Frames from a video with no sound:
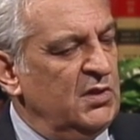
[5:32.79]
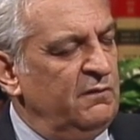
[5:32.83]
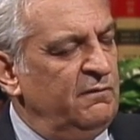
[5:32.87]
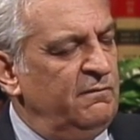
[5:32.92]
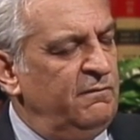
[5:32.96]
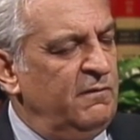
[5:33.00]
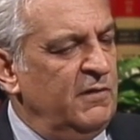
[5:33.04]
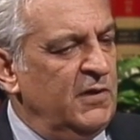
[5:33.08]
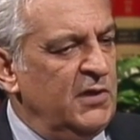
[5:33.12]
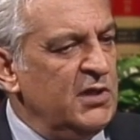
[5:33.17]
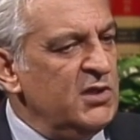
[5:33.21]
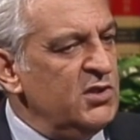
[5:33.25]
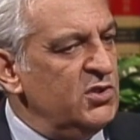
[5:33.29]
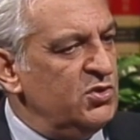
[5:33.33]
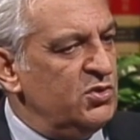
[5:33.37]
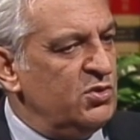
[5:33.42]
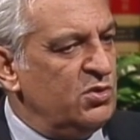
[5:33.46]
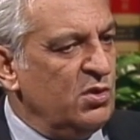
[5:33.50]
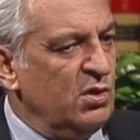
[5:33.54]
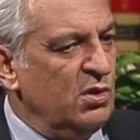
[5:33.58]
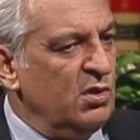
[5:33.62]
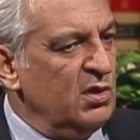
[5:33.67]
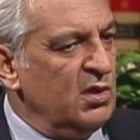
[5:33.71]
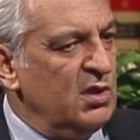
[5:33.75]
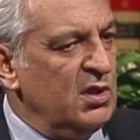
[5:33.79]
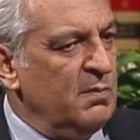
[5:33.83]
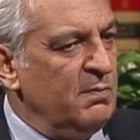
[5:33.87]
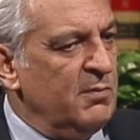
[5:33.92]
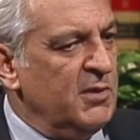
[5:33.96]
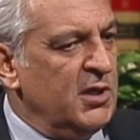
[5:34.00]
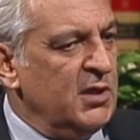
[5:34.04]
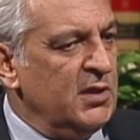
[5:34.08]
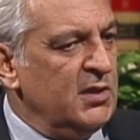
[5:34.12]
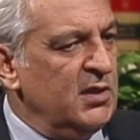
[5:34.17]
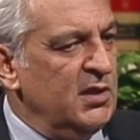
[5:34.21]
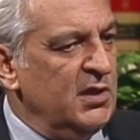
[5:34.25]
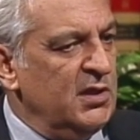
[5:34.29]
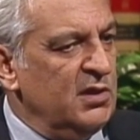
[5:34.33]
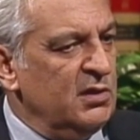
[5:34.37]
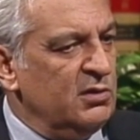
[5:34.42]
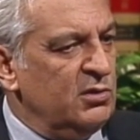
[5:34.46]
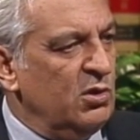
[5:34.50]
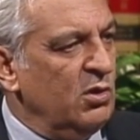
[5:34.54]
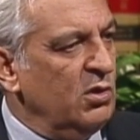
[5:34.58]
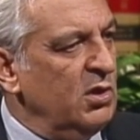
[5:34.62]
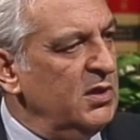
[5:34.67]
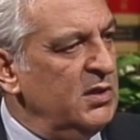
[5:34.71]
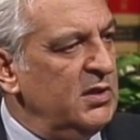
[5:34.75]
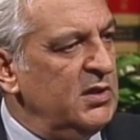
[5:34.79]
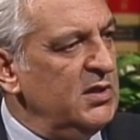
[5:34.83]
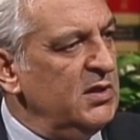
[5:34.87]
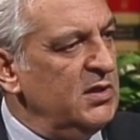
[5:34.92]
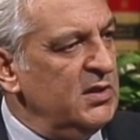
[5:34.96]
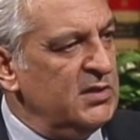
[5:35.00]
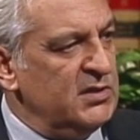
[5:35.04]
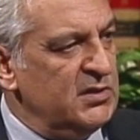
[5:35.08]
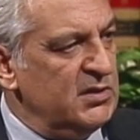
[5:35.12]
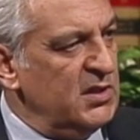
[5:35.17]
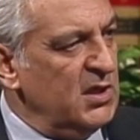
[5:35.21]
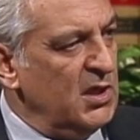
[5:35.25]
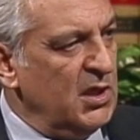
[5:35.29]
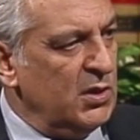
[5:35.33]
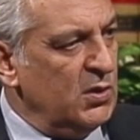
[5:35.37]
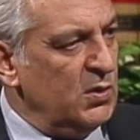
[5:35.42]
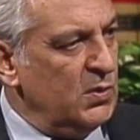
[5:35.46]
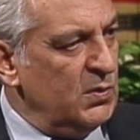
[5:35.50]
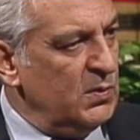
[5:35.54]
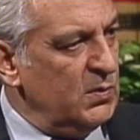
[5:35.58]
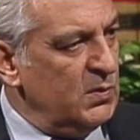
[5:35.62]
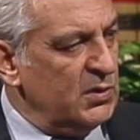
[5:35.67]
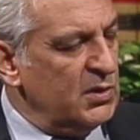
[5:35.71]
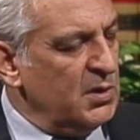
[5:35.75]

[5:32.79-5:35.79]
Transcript: A very strong command and authority is now,